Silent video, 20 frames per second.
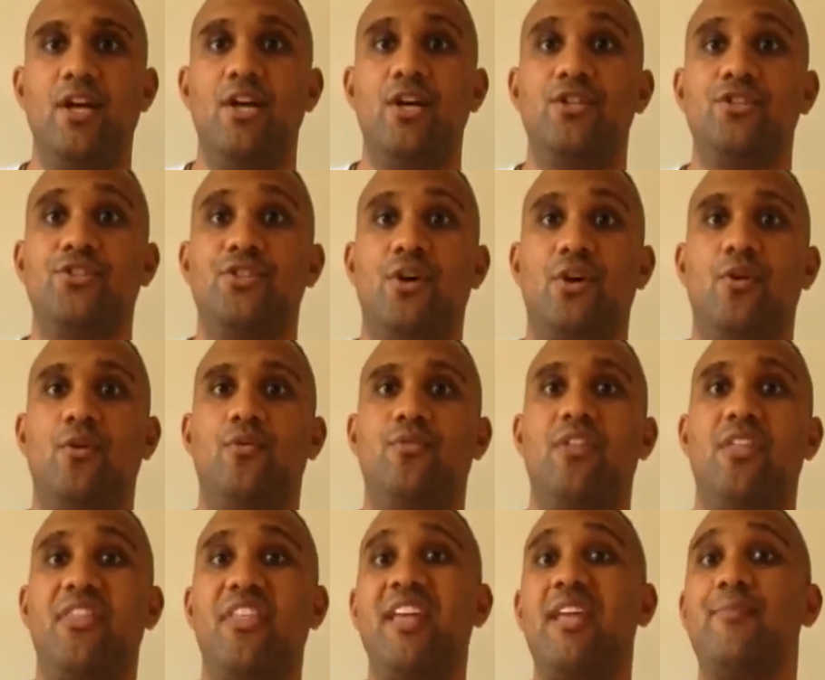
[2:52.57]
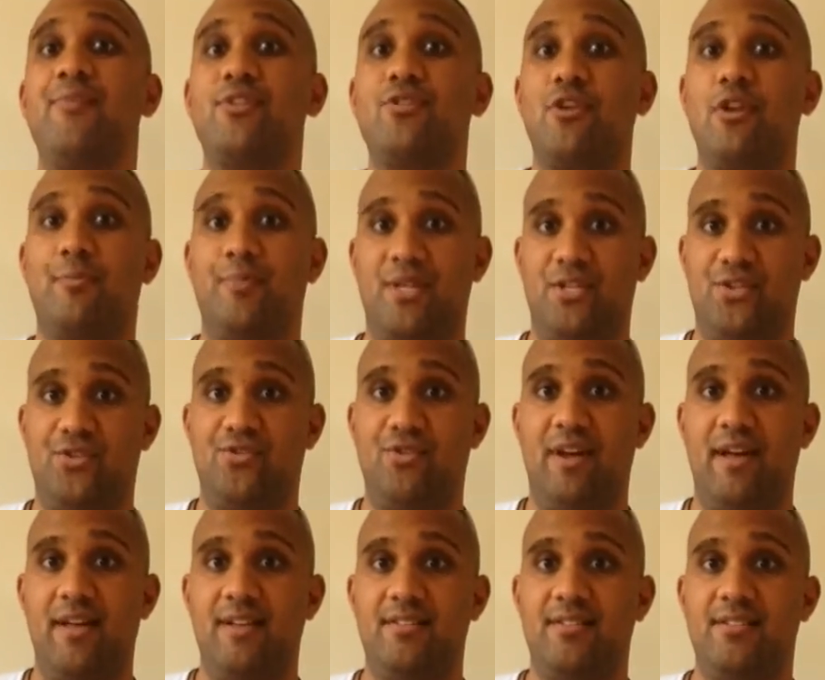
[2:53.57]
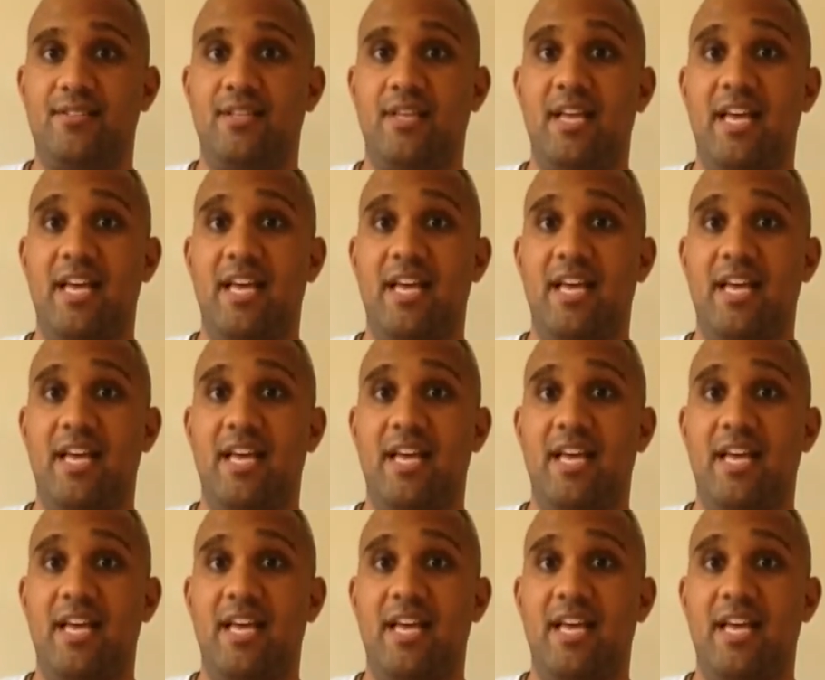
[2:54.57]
So the theme is going to be stress.